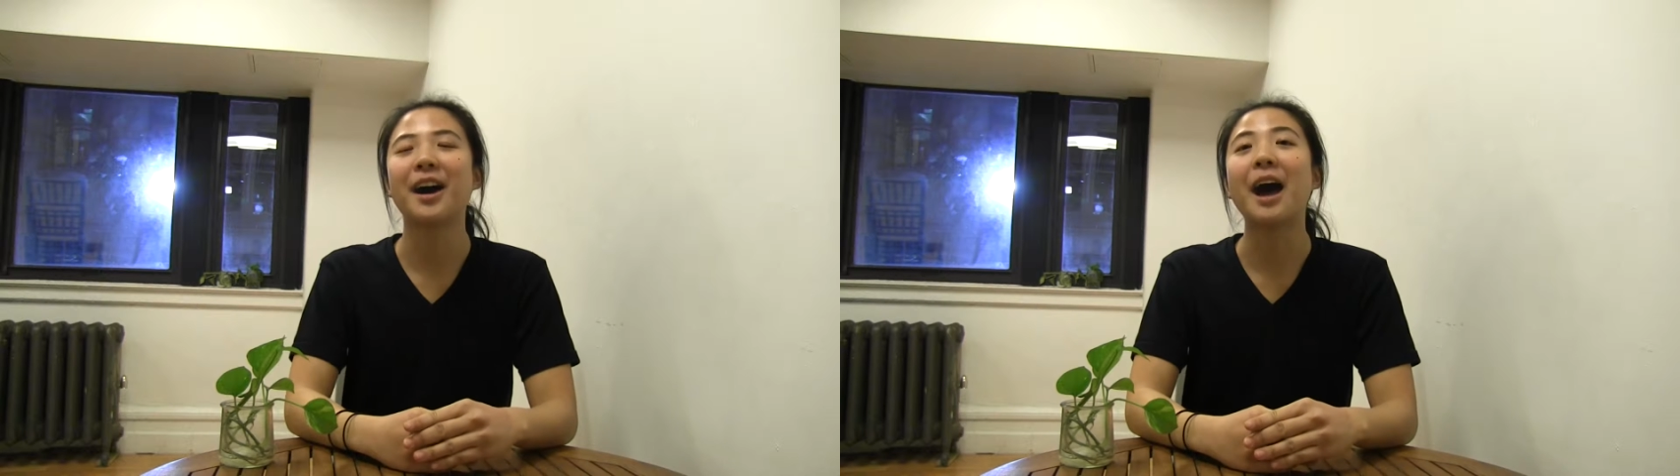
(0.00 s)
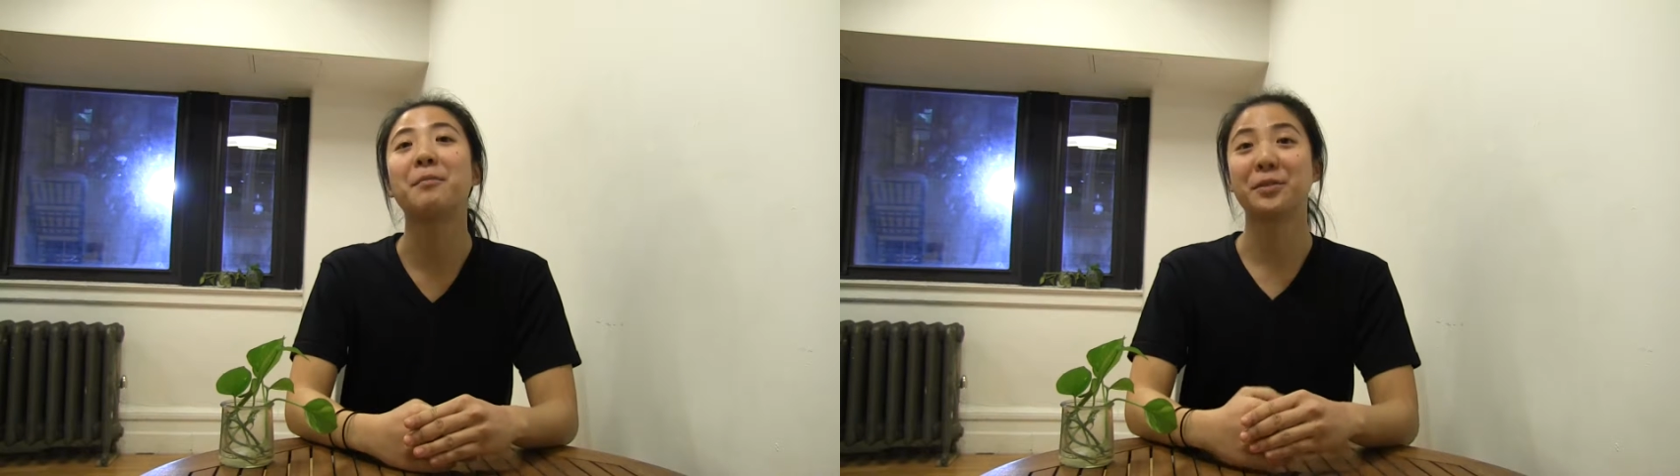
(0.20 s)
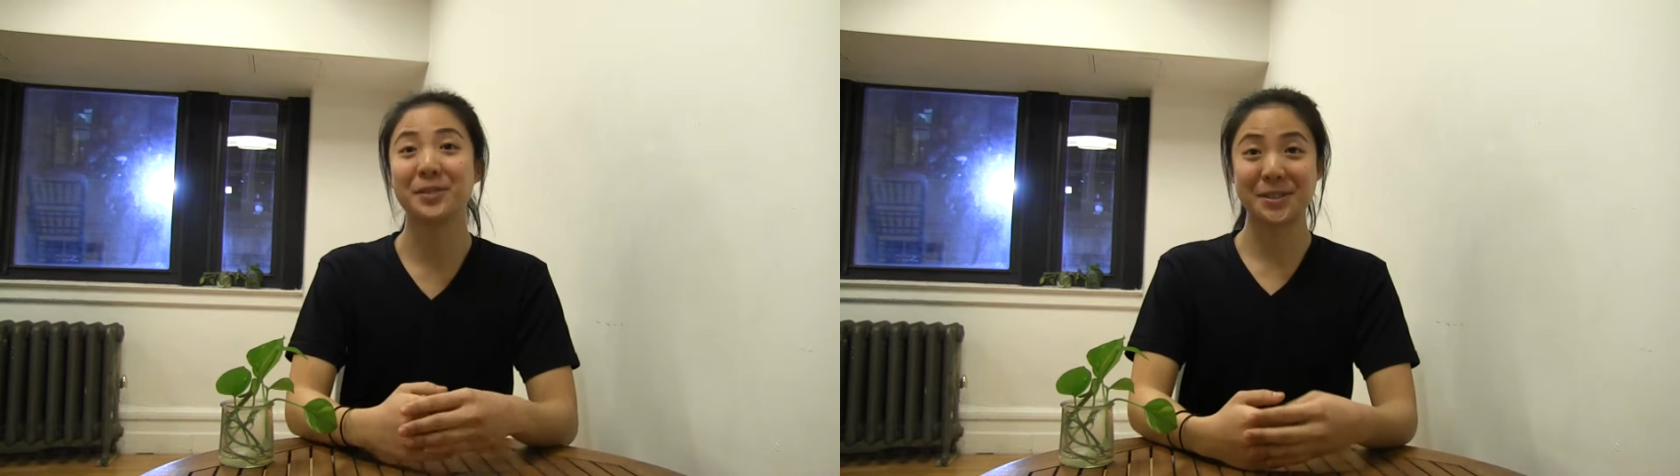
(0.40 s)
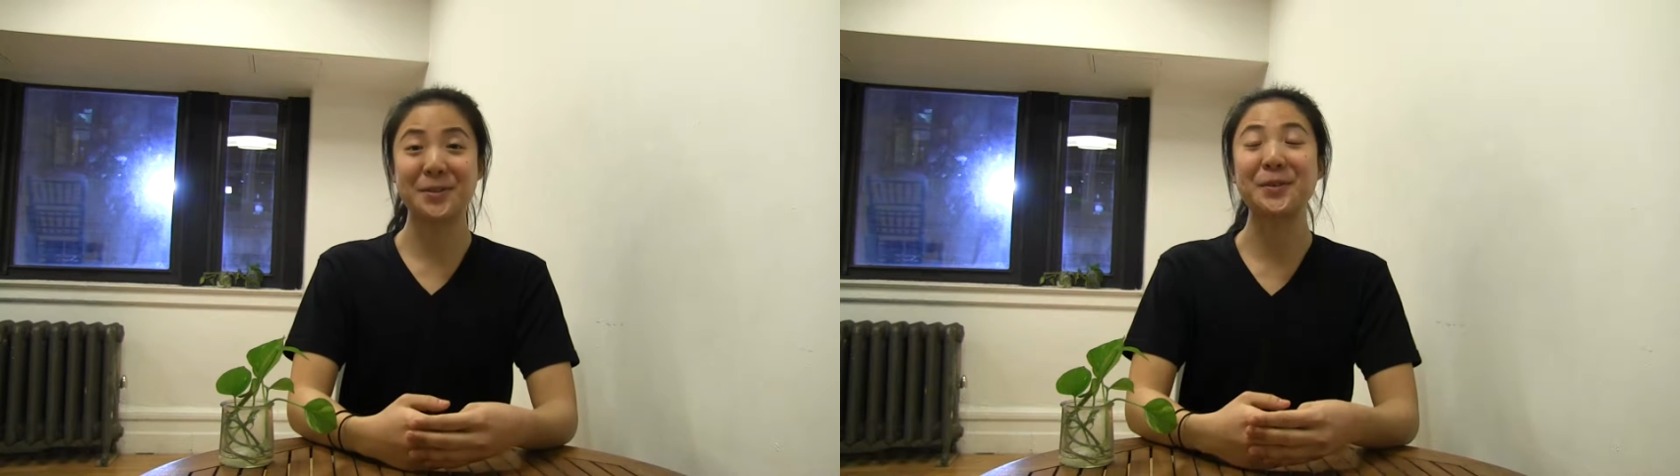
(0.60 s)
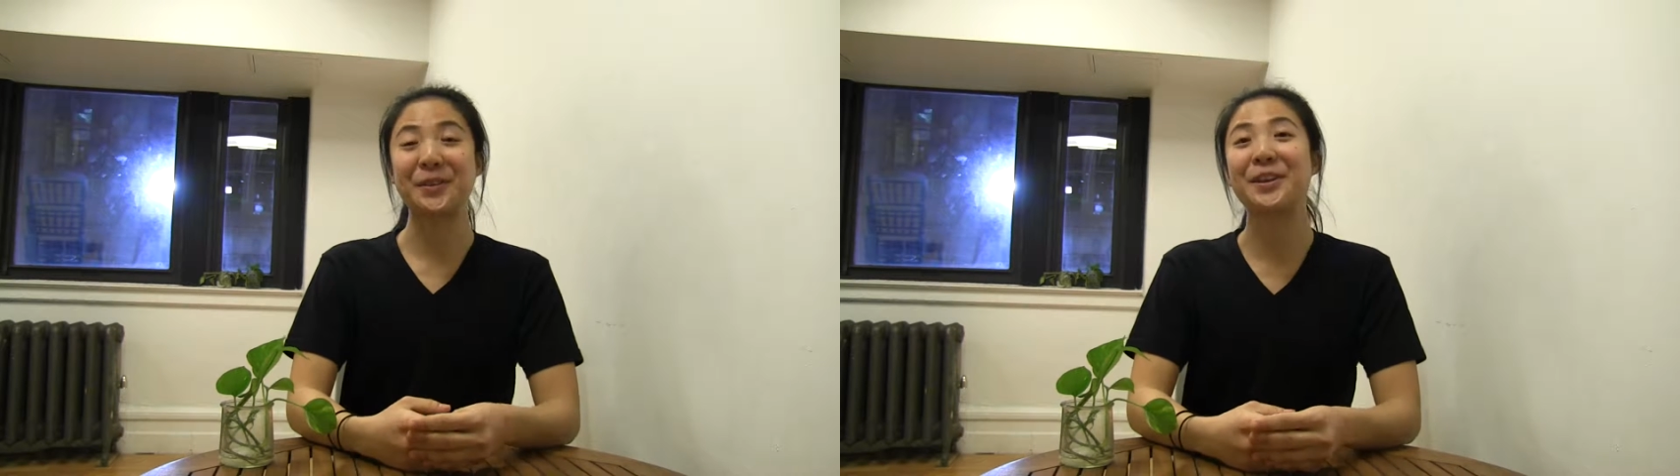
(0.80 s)
I'm a
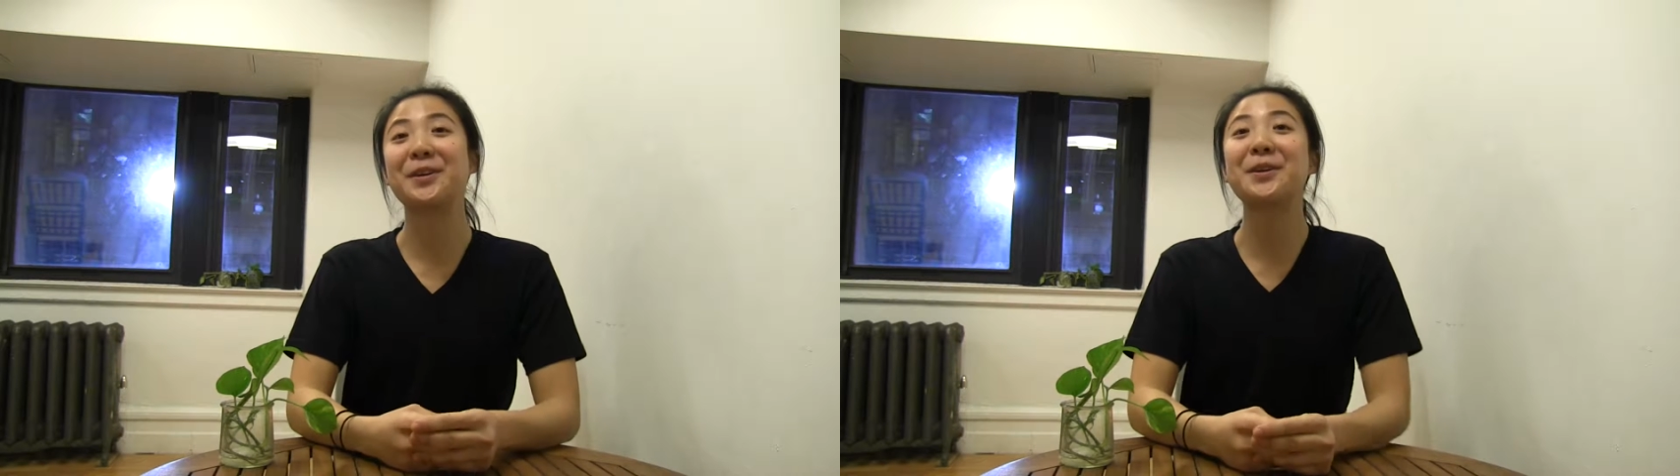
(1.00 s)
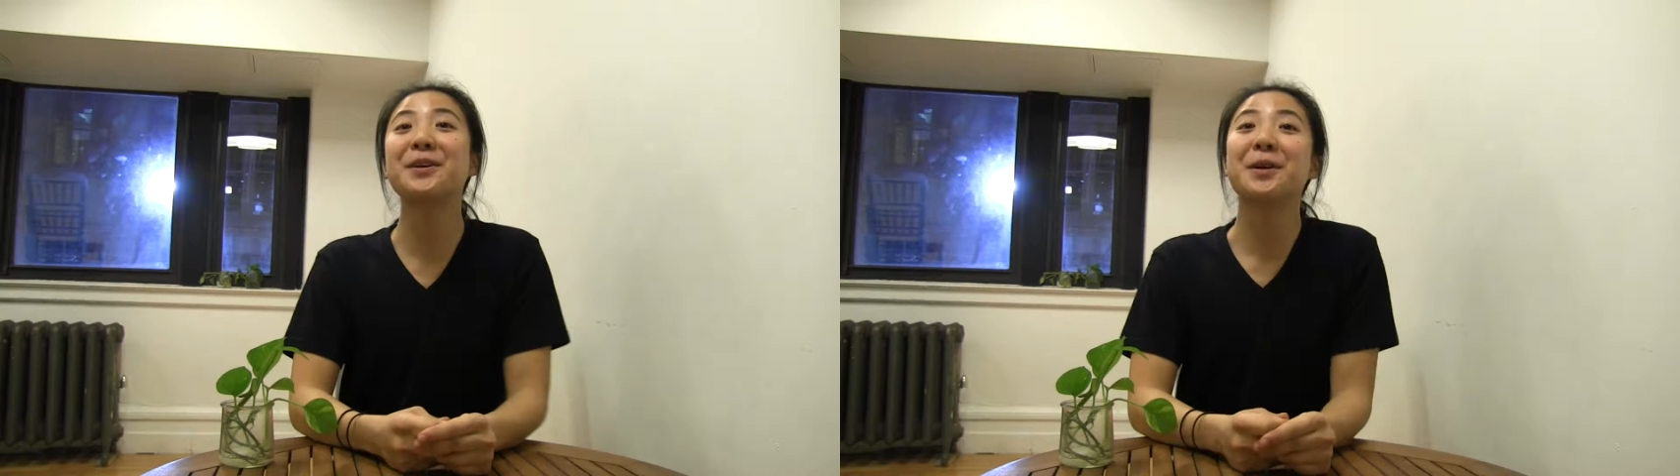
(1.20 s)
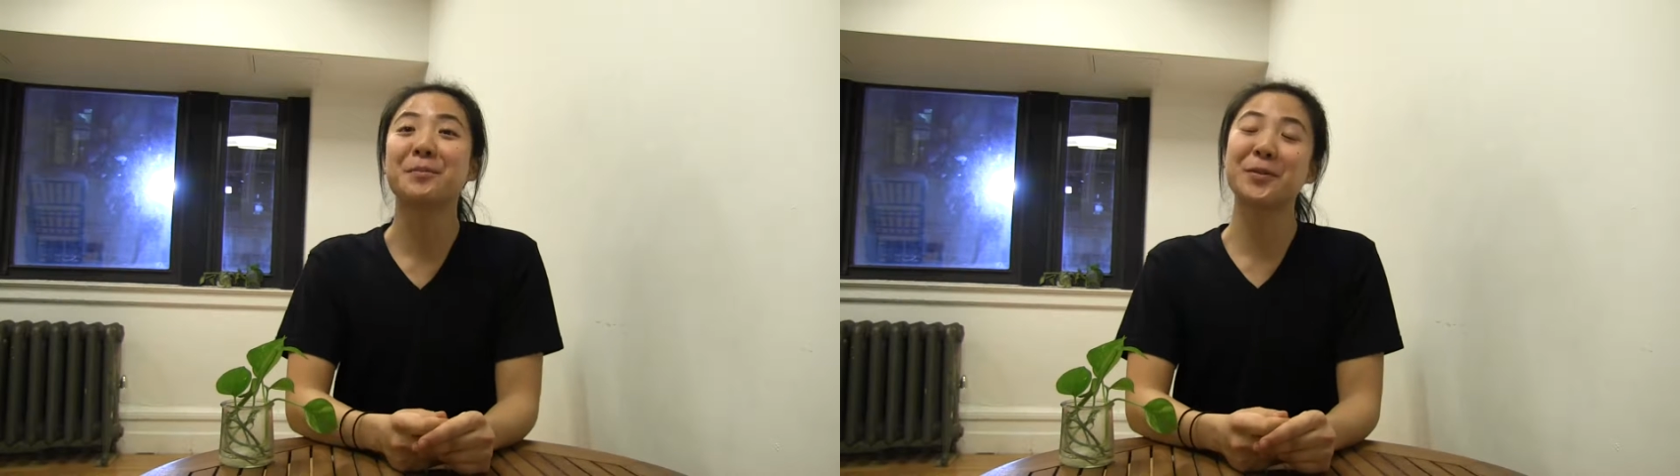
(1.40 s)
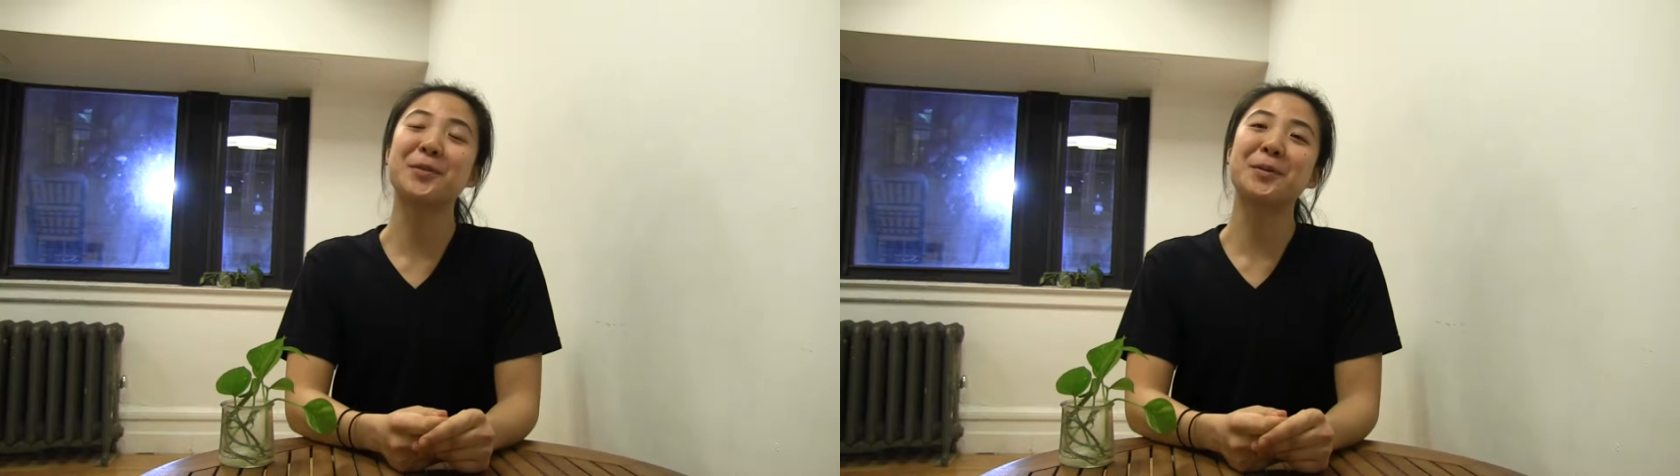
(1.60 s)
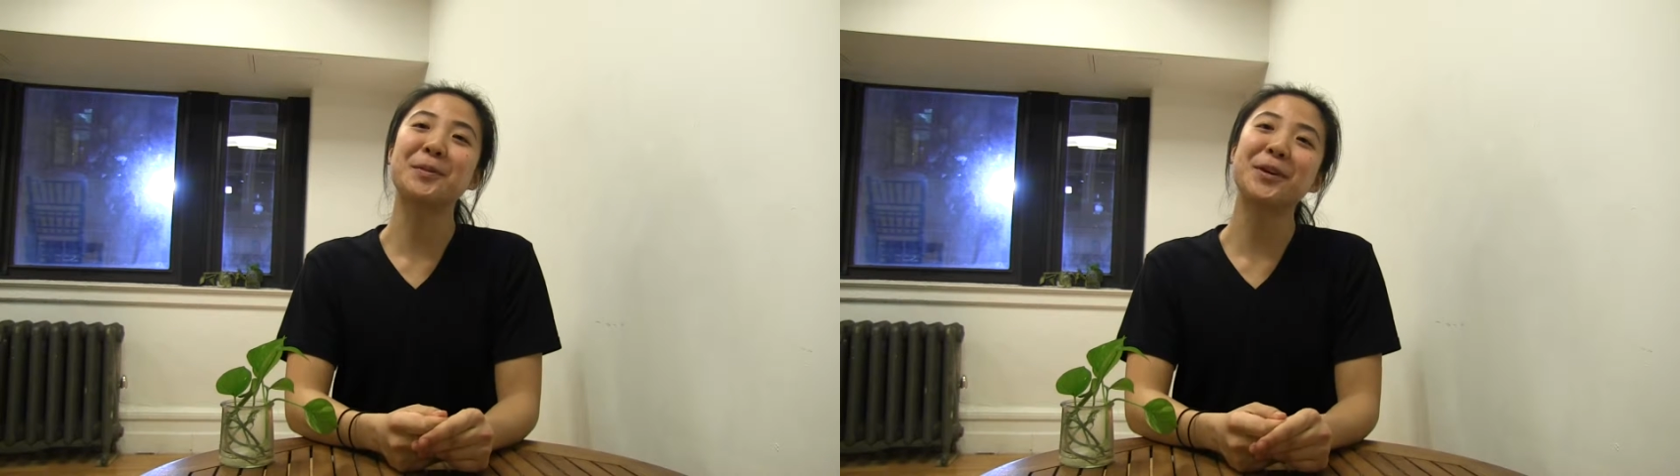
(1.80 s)
physical theater
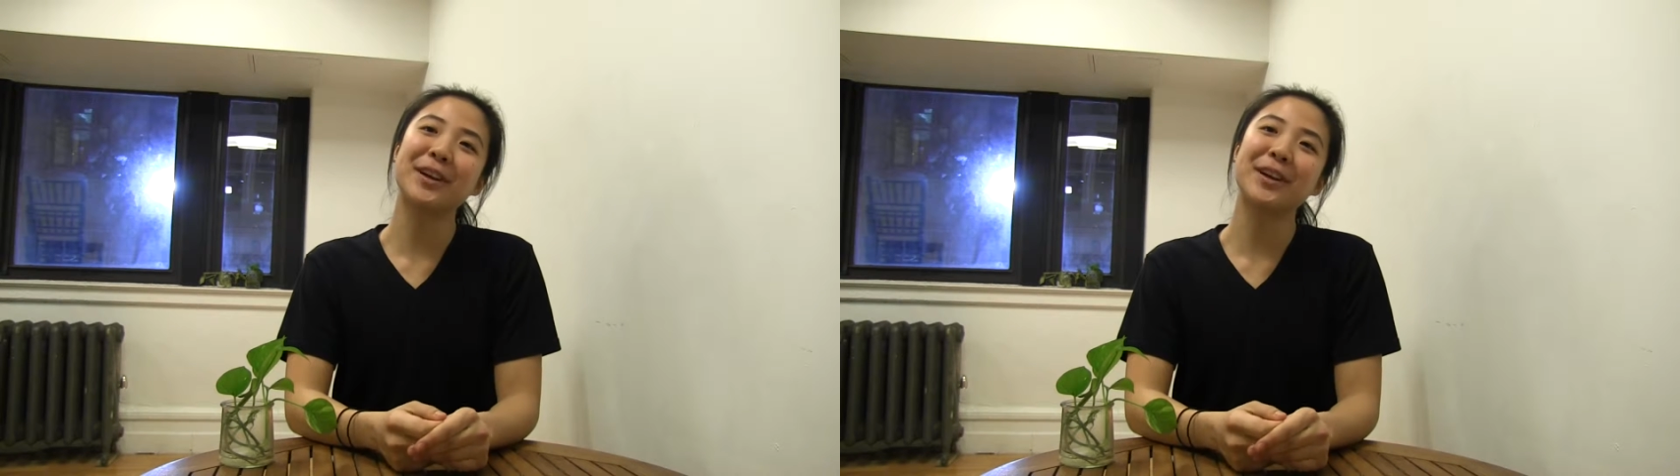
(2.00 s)
performer,